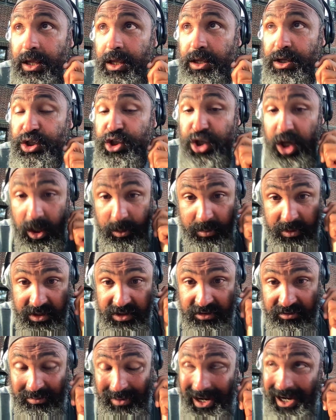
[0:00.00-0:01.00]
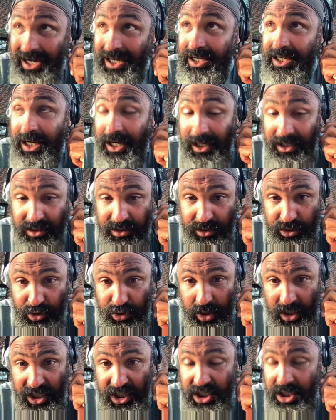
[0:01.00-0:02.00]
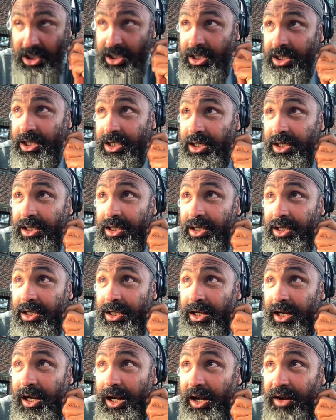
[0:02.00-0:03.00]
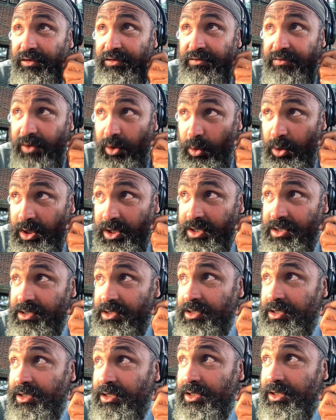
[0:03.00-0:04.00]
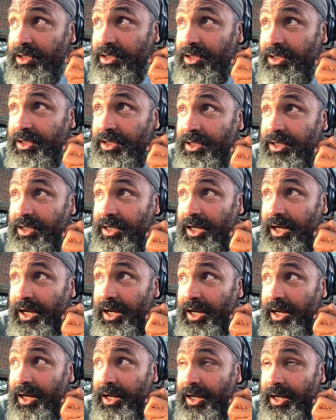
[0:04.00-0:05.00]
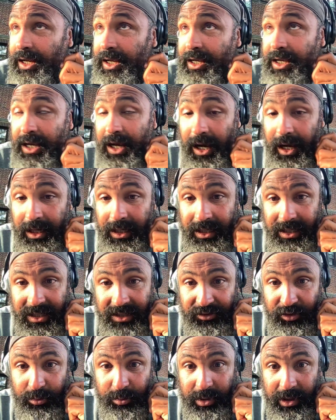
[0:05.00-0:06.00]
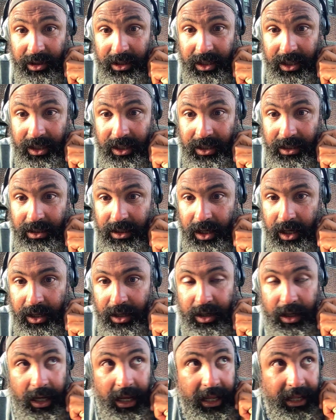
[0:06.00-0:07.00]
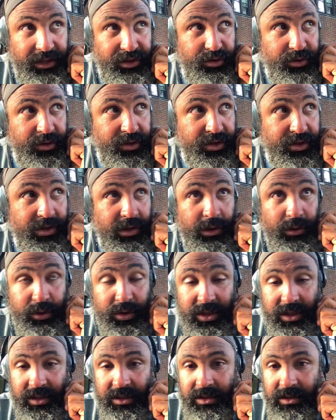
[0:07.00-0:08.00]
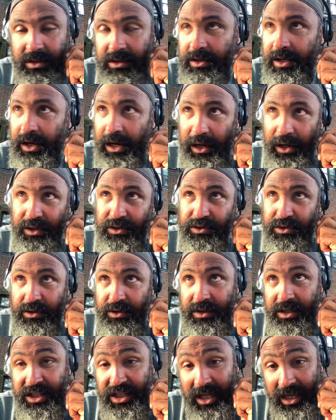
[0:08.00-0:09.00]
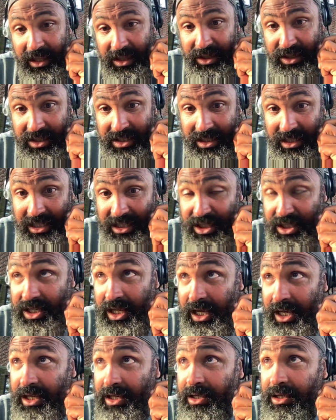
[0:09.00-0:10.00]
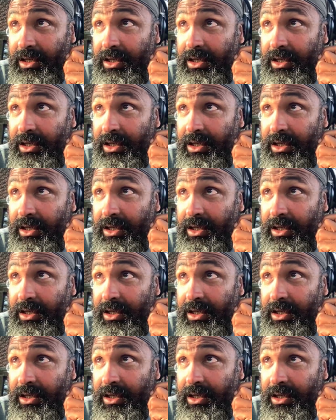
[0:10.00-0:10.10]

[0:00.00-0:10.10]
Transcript: sharpness of mind, concentration, focus, cognitive ability, answering the solutions, answering the challenges in each day.